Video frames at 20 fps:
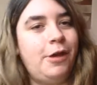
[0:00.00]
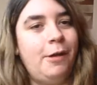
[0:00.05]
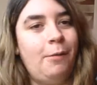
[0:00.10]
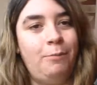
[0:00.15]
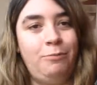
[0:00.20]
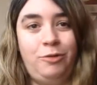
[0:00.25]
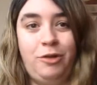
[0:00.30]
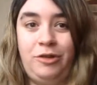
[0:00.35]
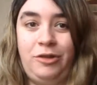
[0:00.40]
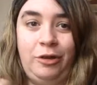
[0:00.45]
though.
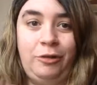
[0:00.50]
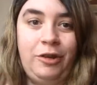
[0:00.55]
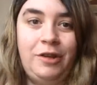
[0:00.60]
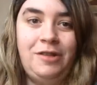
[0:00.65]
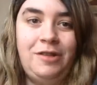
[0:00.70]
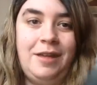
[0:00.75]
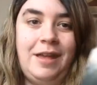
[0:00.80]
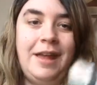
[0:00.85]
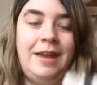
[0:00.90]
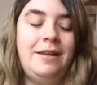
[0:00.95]
I'm just a
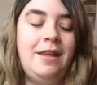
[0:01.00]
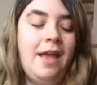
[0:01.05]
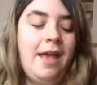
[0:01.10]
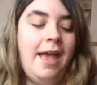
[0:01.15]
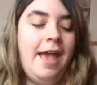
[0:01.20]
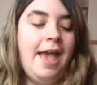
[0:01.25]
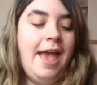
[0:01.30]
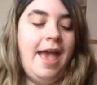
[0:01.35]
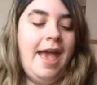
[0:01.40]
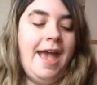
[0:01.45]
Christian.
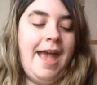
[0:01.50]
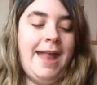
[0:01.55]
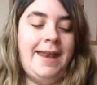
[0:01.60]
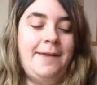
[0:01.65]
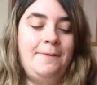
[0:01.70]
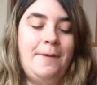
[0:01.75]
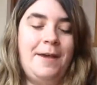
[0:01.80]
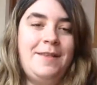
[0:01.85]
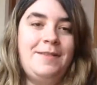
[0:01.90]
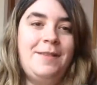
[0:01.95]

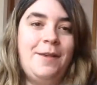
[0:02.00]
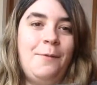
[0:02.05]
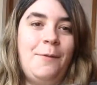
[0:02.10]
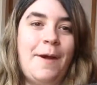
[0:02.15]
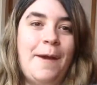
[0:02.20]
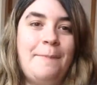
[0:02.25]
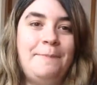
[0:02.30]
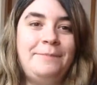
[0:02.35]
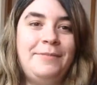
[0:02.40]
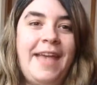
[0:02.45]
Anyway,
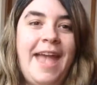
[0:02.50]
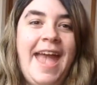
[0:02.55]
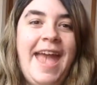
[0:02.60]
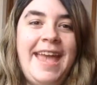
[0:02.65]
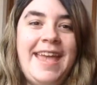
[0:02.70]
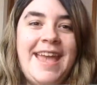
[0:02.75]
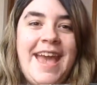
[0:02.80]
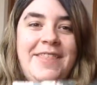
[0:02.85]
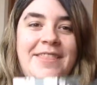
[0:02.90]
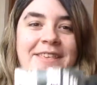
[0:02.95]
so
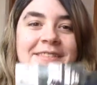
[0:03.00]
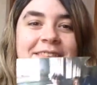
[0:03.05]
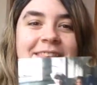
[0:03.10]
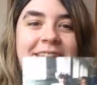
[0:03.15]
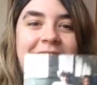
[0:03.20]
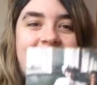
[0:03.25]
yeah, this